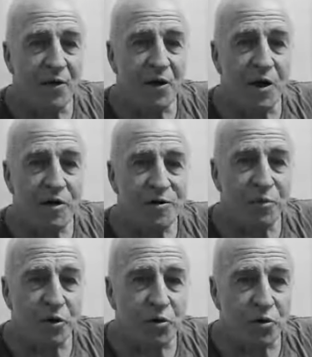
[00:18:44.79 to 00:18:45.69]
last
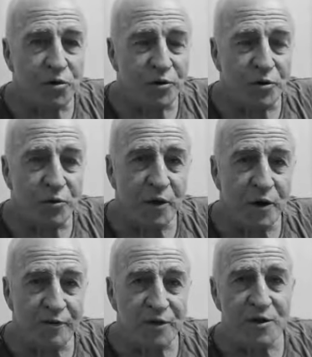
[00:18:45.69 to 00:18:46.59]
precaution that we
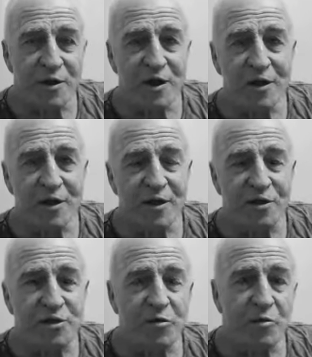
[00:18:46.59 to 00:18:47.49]
have to take is
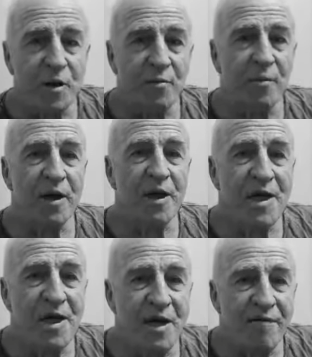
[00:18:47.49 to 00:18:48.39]
to remember
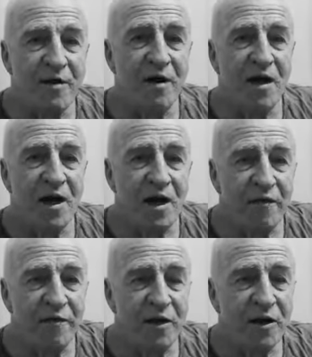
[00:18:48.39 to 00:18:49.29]
never
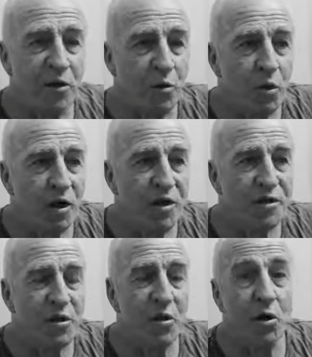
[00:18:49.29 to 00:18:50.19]
ever equalize
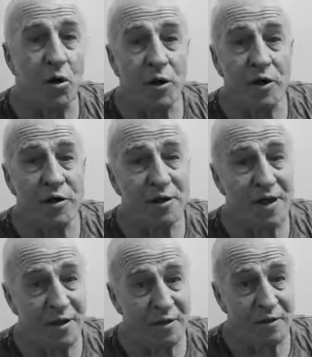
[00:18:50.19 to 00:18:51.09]
on
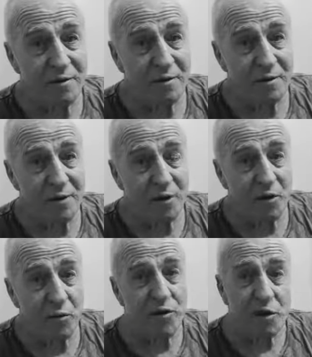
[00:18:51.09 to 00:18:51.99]
ascent. In other
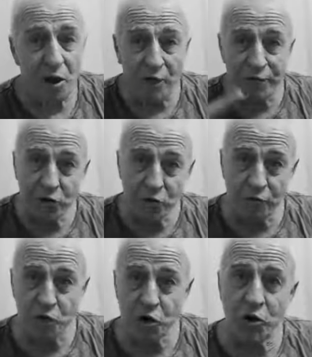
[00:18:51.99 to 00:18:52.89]
words, after you've
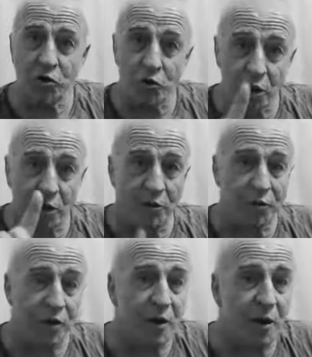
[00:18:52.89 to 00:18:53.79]
turned round
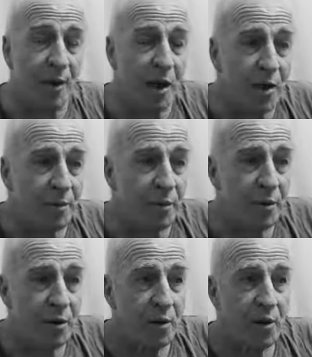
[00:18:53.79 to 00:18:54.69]
to come up,
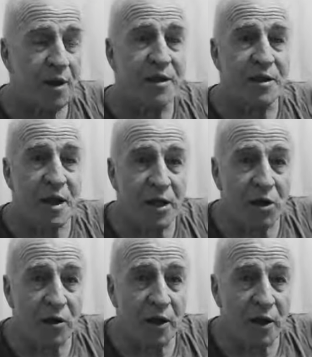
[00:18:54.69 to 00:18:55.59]
take
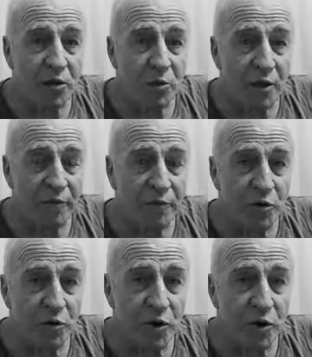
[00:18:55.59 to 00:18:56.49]
your hand away from
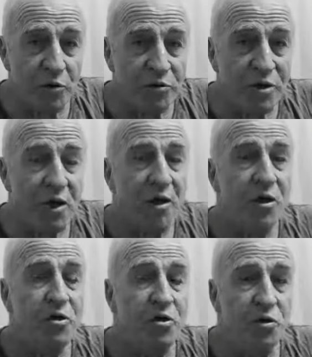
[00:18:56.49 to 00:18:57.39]
your nose.
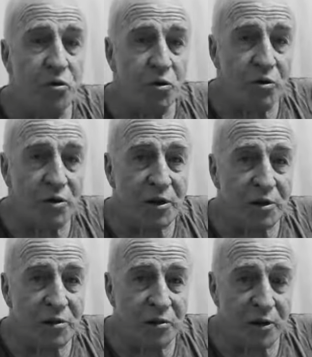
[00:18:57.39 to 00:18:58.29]
Do not
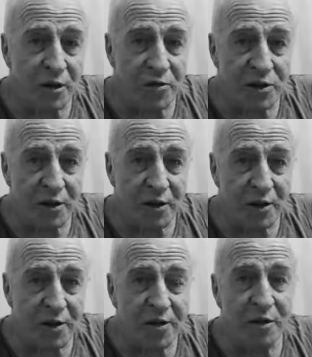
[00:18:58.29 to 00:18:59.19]
touch your nose
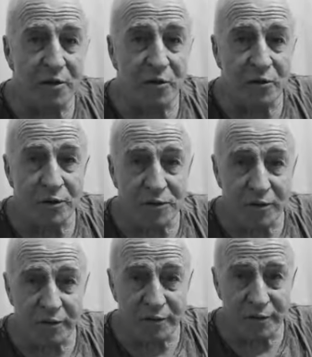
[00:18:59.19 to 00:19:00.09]
again till you're on the
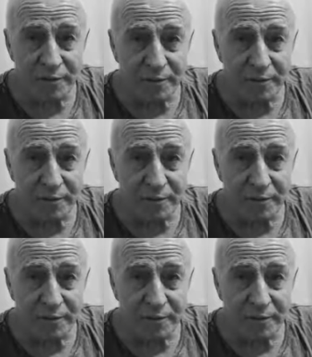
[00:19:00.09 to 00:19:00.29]
surface.